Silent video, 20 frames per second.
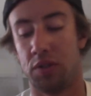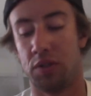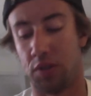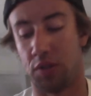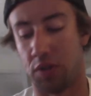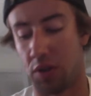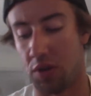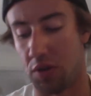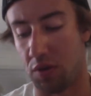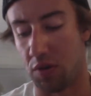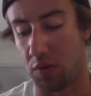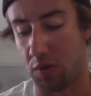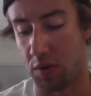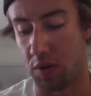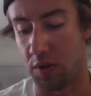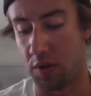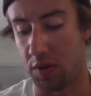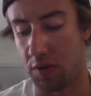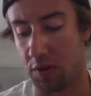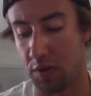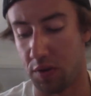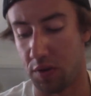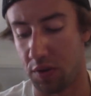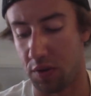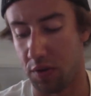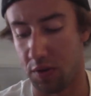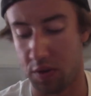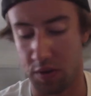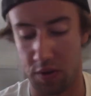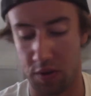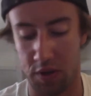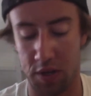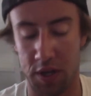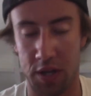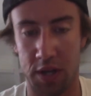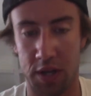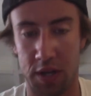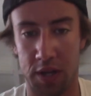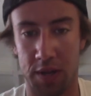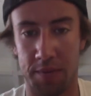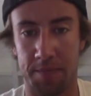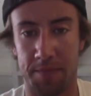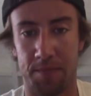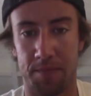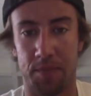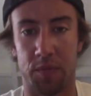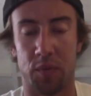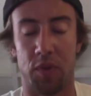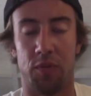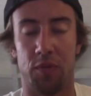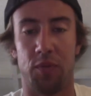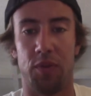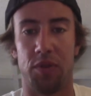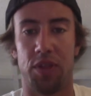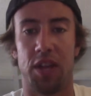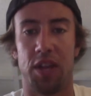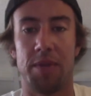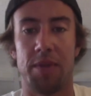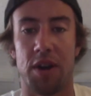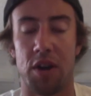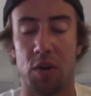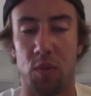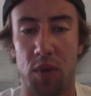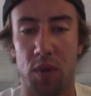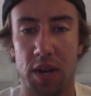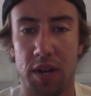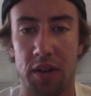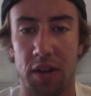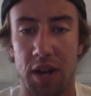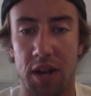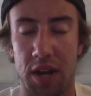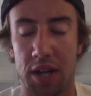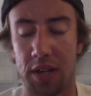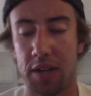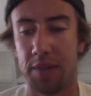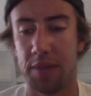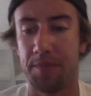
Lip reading: So if we think about our wind clock,